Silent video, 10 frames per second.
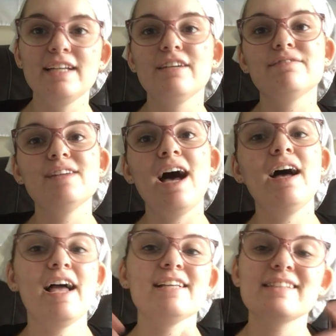And if
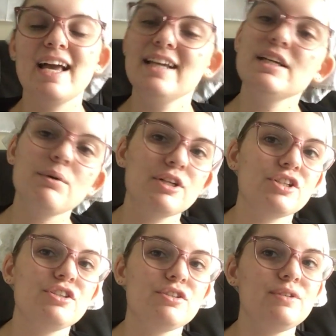not, ask any
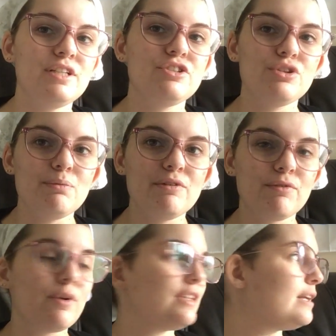questions you need to
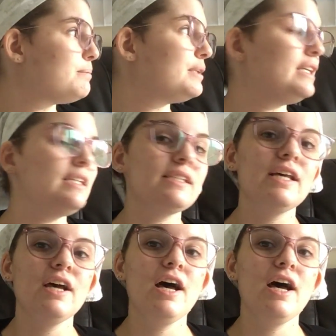before then, please.